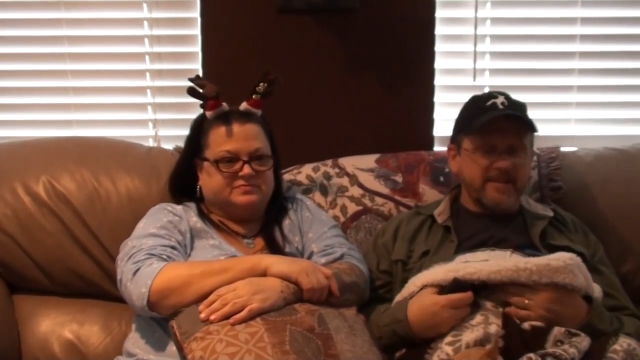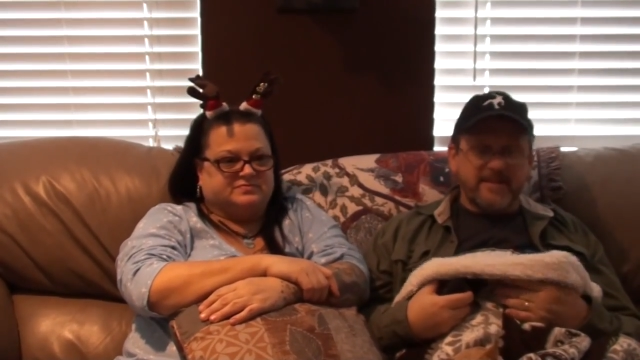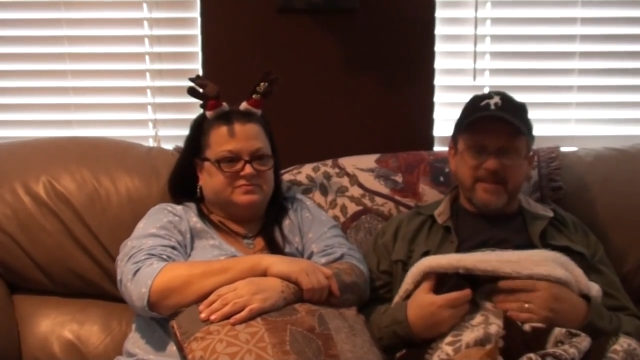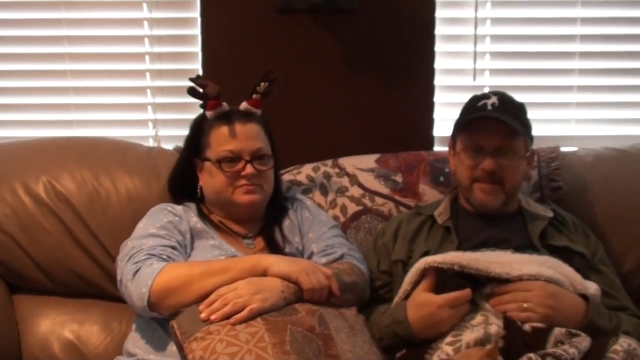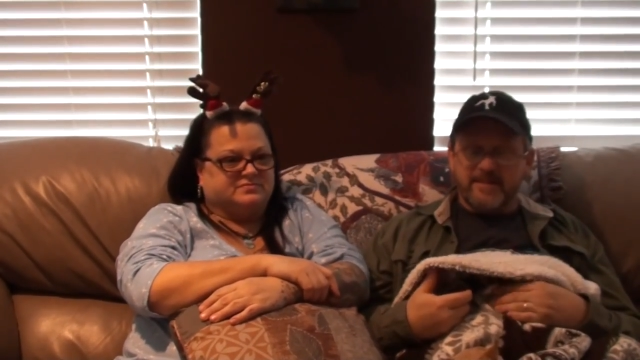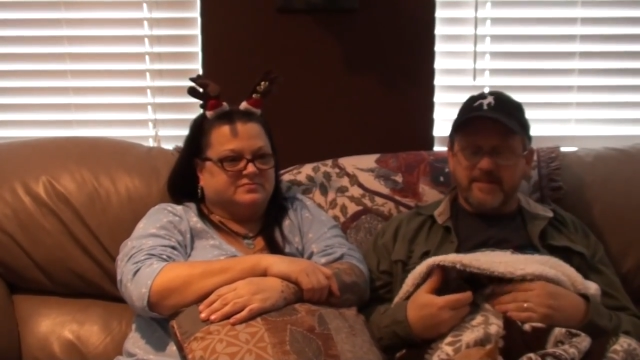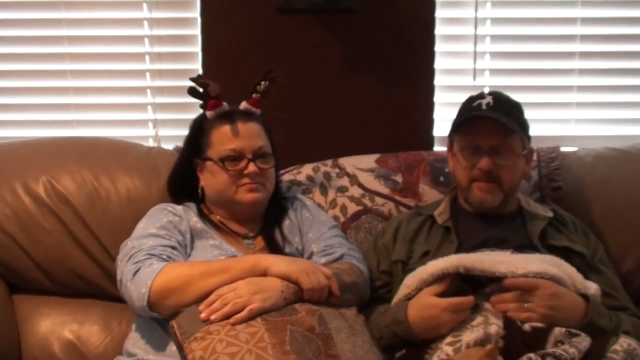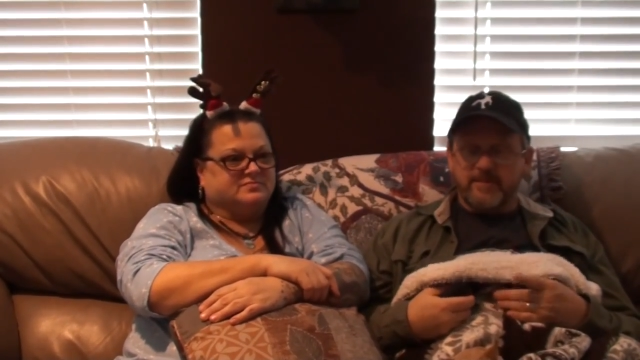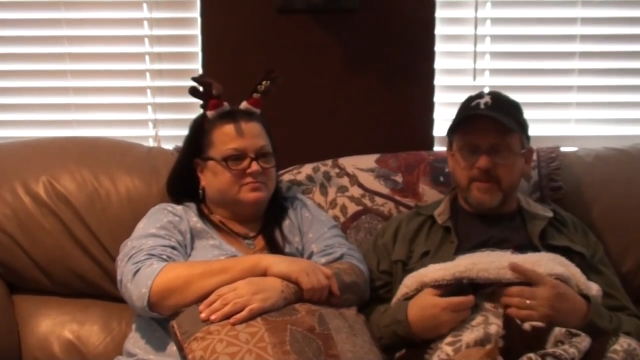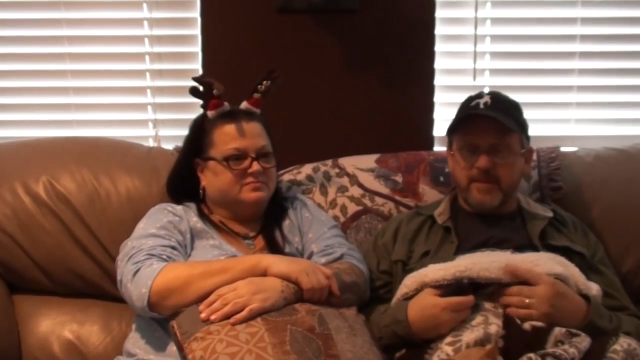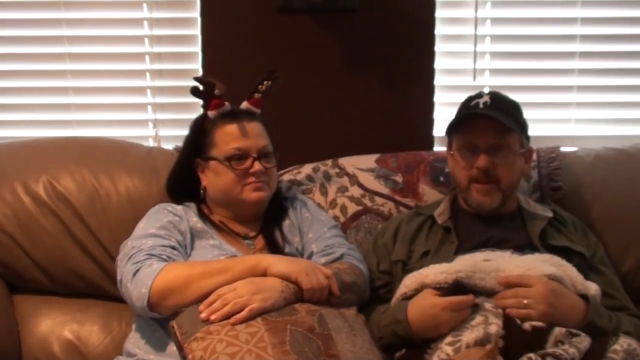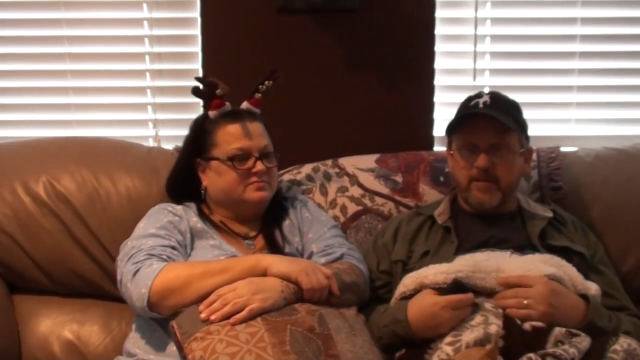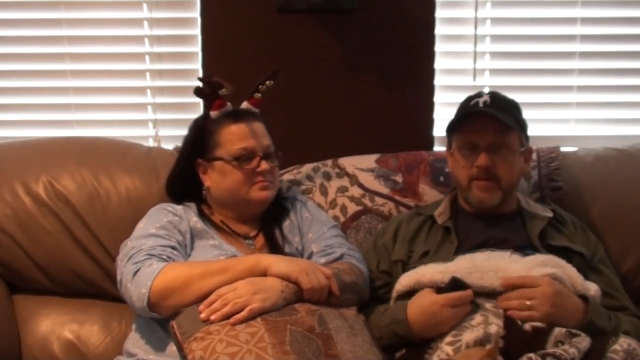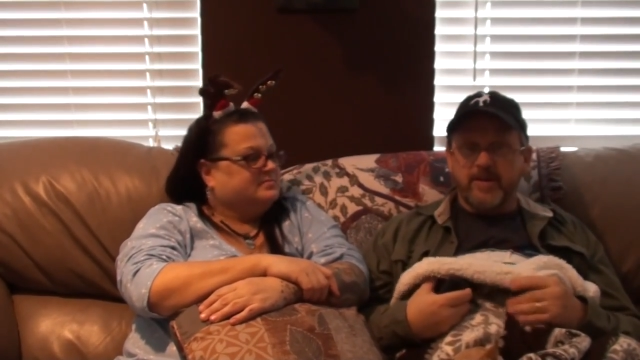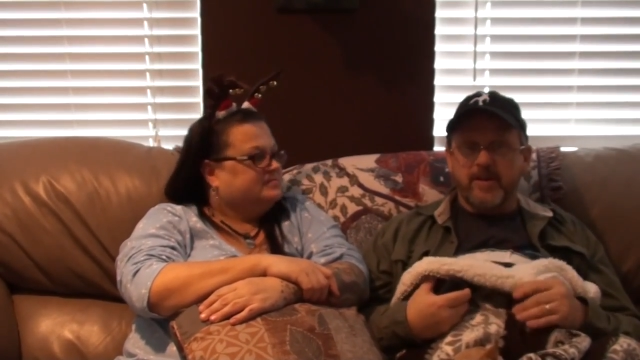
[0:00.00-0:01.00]

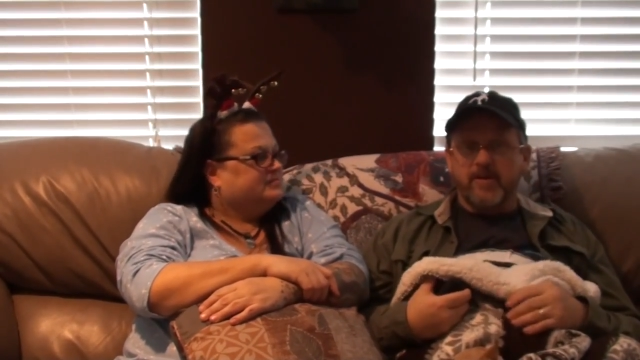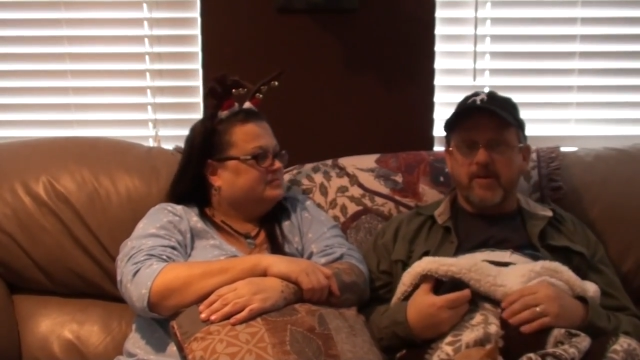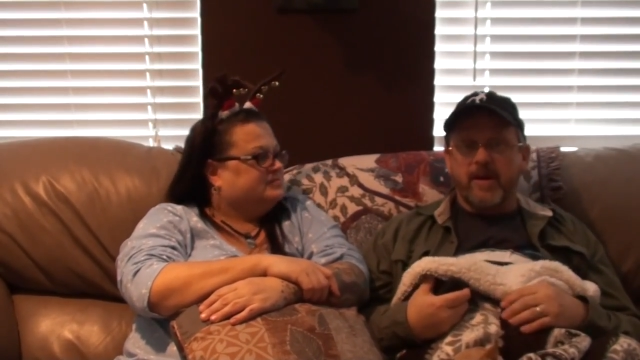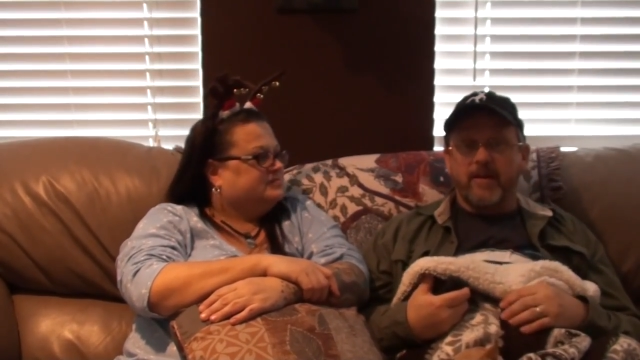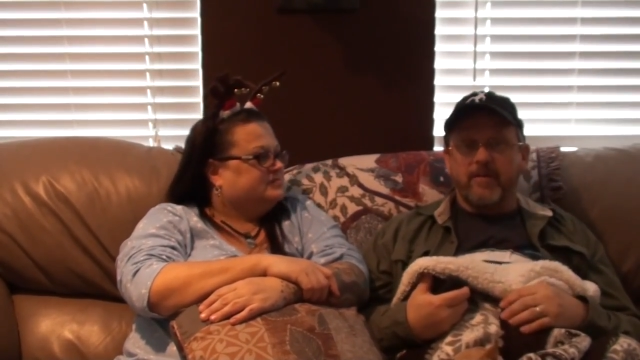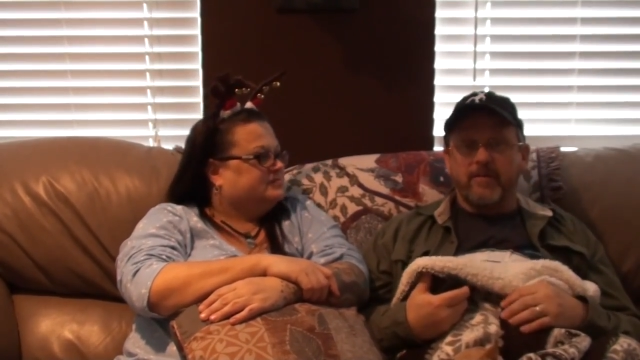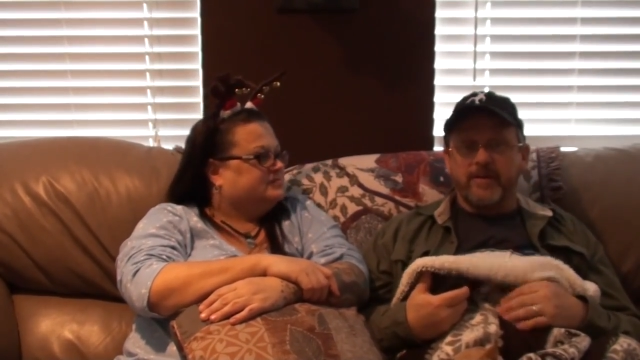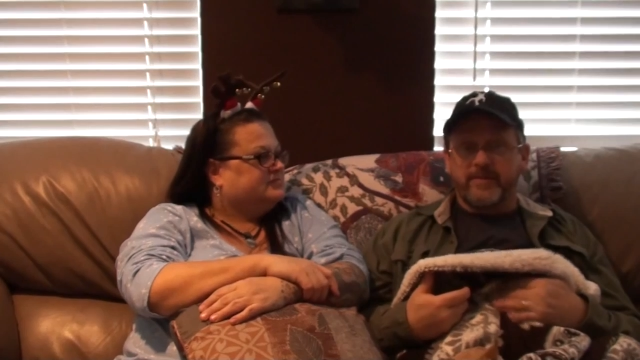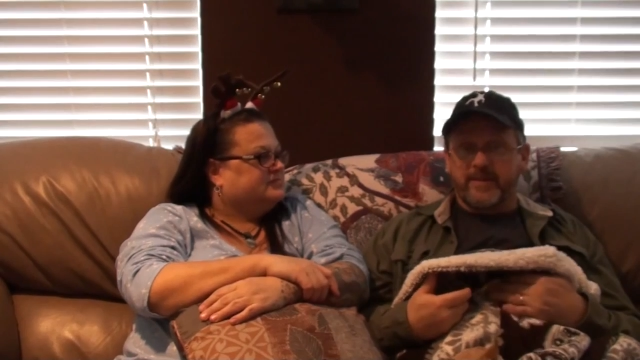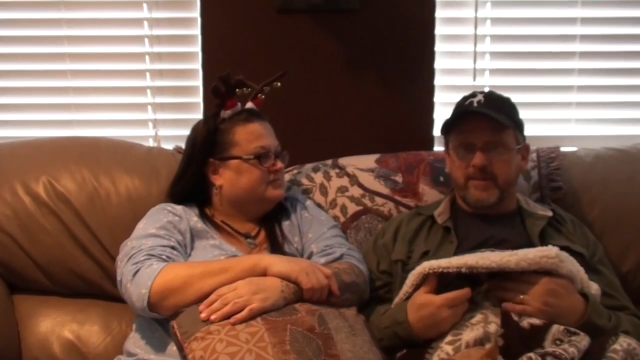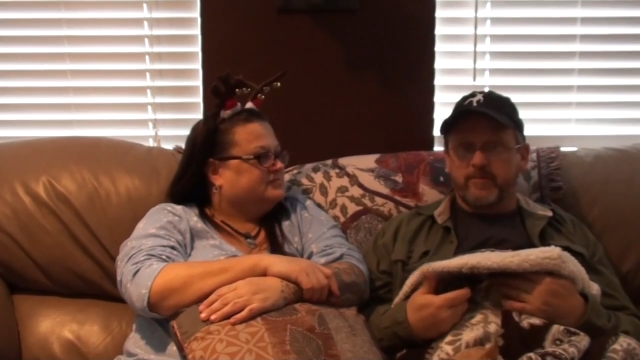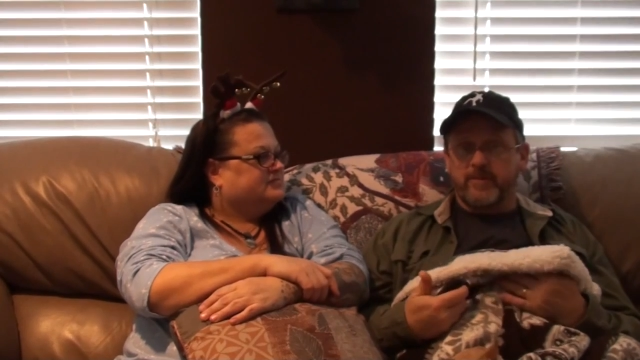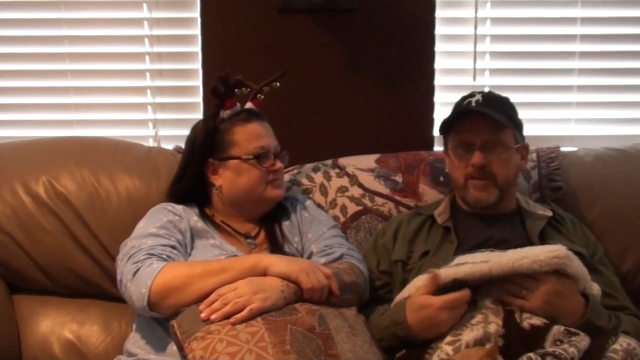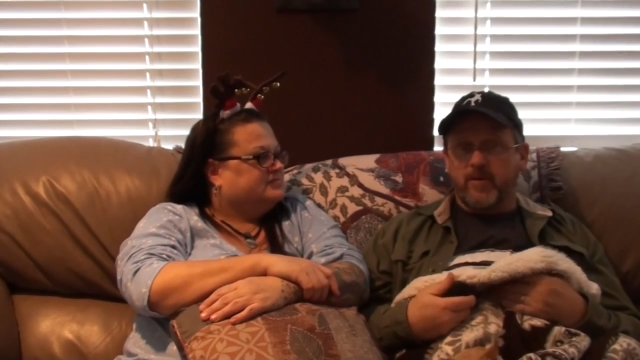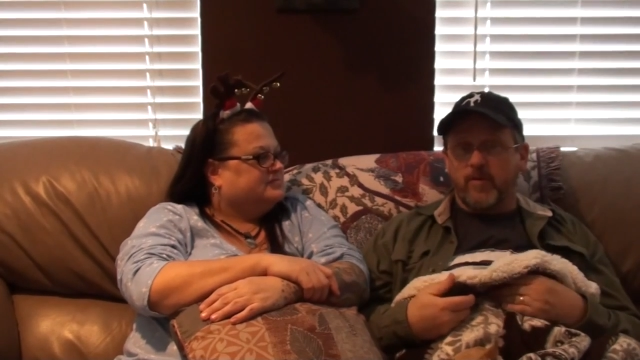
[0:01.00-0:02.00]
Speaker 1: stereo. I don't think
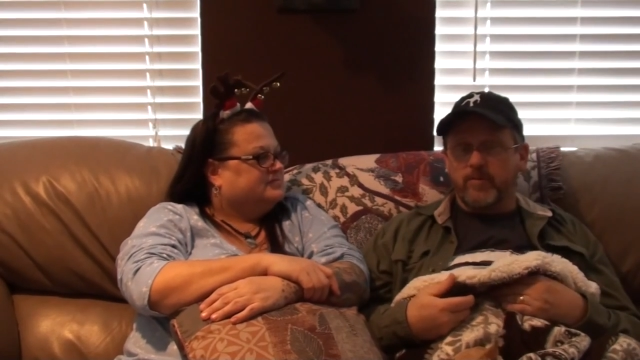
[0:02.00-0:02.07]
we